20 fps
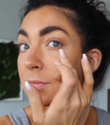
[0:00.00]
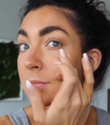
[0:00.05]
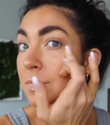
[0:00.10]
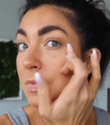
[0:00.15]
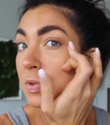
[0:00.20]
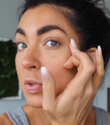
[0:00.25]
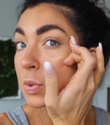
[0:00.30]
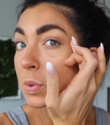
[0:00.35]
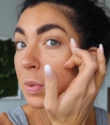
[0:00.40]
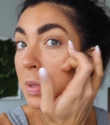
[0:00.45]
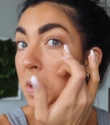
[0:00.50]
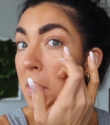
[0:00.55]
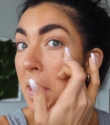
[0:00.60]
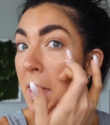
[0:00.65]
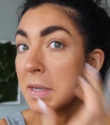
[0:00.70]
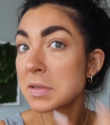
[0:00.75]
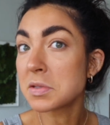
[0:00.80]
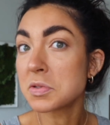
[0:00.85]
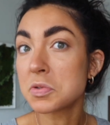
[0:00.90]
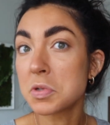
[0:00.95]
do a little
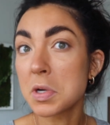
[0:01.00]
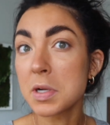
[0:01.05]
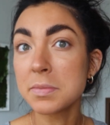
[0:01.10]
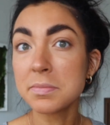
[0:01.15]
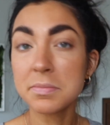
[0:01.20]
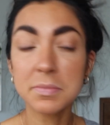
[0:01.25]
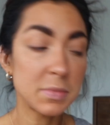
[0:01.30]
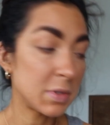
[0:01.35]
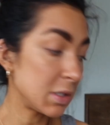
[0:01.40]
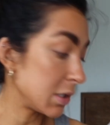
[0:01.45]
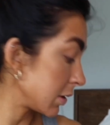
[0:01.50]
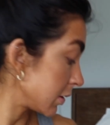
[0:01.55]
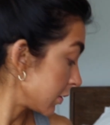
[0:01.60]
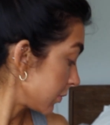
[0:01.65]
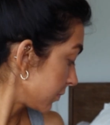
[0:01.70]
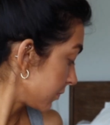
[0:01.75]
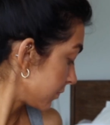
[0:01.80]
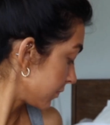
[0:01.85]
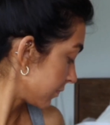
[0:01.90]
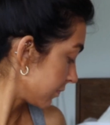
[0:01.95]
extra, you
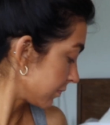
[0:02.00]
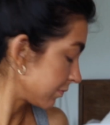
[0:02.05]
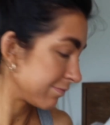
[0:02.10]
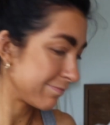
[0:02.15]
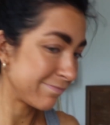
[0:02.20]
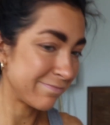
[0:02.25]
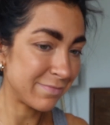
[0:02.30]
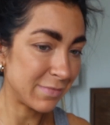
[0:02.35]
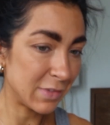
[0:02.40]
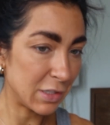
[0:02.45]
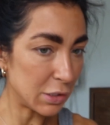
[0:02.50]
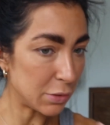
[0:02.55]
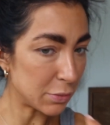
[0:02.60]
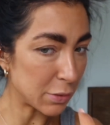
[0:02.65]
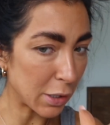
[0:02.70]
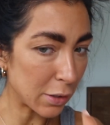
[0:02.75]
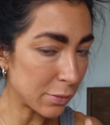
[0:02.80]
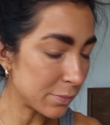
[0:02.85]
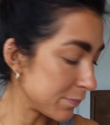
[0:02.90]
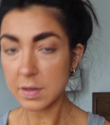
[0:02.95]
know? You
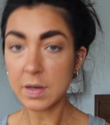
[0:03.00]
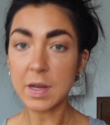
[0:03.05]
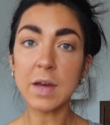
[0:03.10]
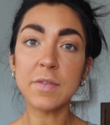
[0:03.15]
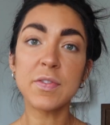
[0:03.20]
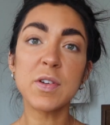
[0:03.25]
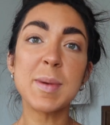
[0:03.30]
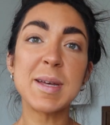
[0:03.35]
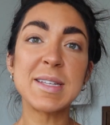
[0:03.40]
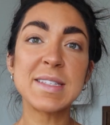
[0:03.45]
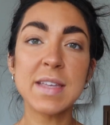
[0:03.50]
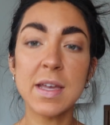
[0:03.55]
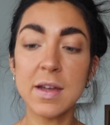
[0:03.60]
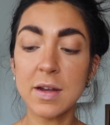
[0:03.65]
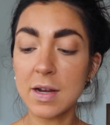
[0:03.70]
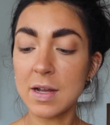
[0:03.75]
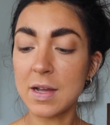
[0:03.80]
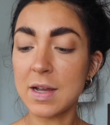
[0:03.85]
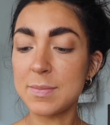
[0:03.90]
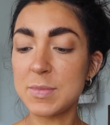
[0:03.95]
know. Now for
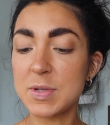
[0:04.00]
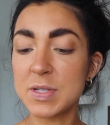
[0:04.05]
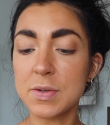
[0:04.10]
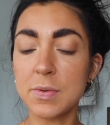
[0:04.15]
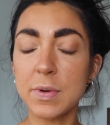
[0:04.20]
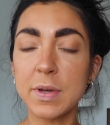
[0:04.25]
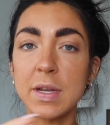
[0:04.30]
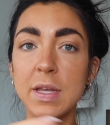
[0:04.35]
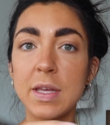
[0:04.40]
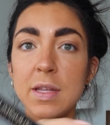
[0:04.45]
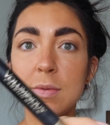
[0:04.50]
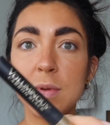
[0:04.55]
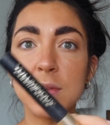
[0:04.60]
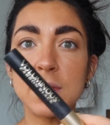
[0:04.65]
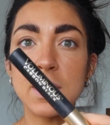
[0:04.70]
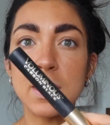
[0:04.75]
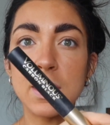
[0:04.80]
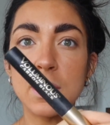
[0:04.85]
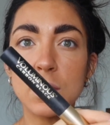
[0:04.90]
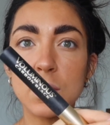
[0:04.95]
mascara, I'm just going in with
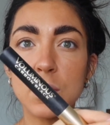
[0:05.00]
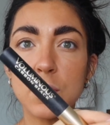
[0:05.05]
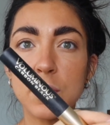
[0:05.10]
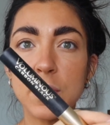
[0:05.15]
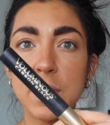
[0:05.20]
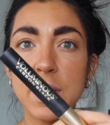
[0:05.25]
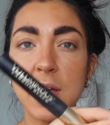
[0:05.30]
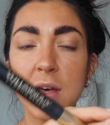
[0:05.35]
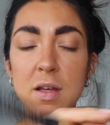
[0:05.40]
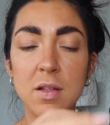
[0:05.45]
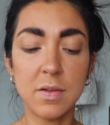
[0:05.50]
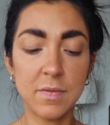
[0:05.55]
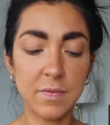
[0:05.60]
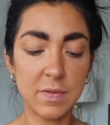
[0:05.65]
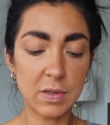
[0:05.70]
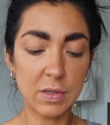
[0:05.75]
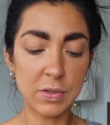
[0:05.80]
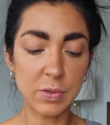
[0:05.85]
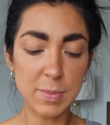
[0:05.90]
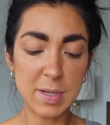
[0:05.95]
the L'Oreal
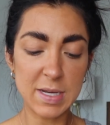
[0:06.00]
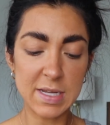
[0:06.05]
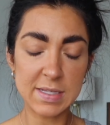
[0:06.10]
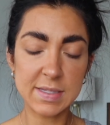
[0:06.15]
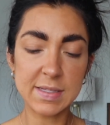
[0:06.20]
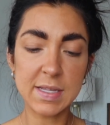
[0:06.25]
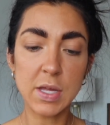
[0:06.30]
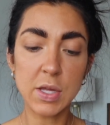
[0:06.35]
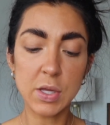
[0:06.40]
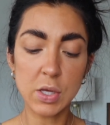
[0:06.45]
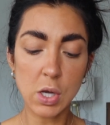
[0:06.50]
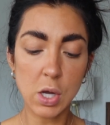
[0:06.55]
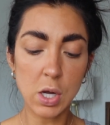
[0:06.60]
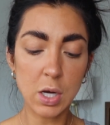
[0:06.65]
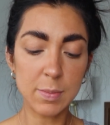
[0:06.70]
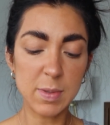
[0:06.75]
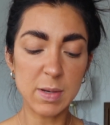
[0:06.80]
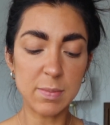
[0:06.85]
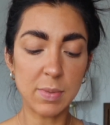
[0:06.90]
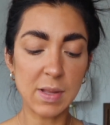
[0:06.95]
Voluminous
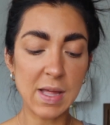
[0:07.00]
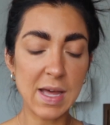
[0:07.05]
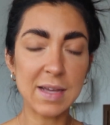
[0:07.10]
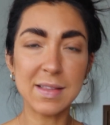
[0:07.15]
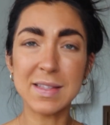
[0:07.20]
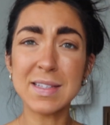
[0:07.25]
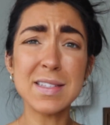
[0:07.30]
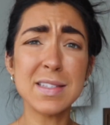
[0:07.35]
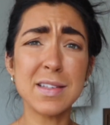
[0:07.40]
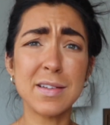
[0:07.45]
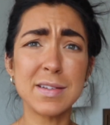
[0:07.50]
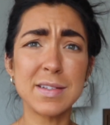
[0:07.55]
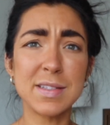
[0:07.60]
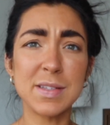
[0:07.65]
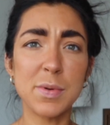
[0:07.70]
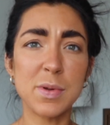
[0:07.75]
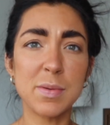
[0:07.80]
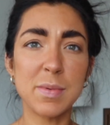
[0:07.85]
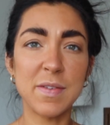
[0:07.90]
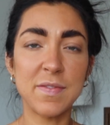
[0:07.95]
Carbon Black. This is
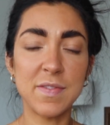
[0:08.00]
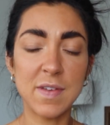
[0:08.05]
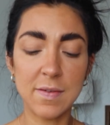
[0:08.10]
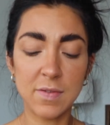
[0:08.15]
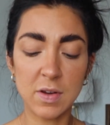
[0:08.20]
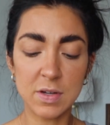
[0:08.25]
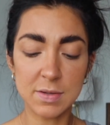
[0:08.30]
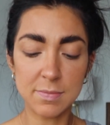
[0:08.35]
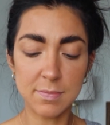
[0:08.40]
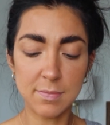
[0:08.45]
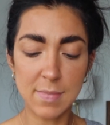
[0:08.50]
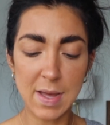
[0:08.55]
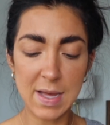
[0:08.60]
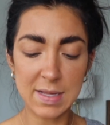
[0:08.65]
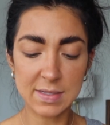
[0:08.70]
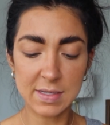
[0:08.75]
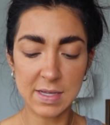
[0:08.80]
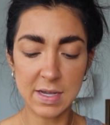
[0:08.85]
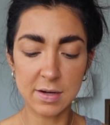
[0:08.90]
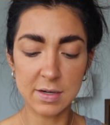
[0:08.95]
honestly one of my favorite
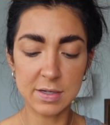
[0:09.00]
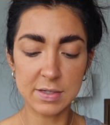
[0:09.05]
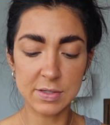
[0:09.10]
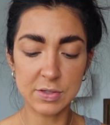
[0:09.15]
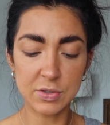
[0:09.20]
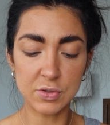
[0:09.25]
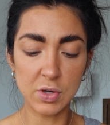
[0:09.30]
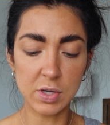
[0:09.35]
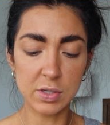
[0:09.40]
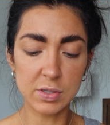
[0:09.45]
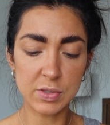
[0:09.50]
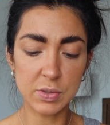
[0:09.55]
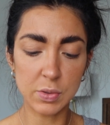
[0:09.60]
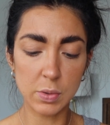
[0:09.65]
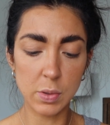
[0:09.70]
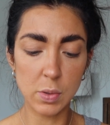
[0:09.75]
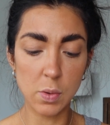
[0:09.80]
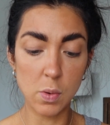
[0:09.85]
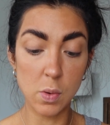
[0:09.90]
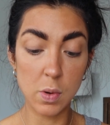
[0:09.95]
mascaras,
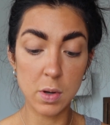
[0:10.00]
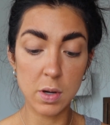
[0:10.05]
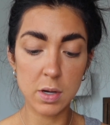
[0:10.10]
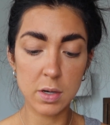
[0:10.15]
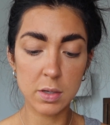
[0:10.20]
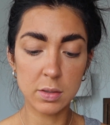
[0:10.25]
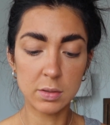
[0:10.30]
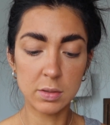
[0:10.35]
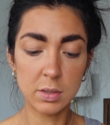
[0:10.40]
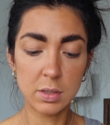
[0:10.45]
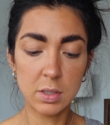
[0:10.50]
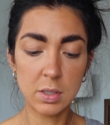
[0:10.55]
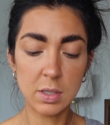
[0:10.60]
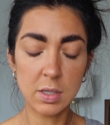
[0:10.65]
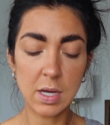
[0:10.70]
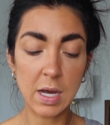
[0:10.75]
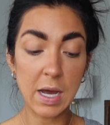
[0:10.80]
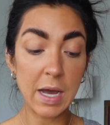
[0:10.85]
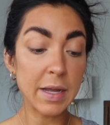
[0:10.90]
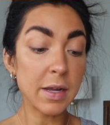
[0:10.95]
drugstore or
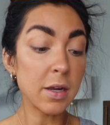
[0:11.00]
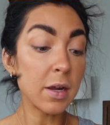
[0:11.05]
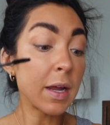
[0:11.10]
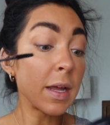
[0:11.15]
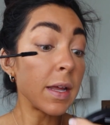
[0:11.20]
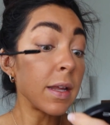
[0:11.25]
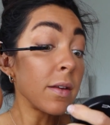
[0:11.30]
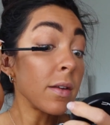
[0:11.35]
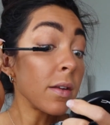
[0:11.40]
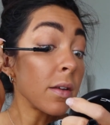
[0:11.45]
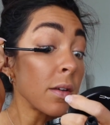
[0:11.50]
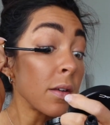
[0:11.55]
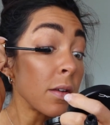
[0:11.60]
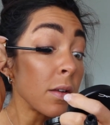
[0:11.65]
higher end.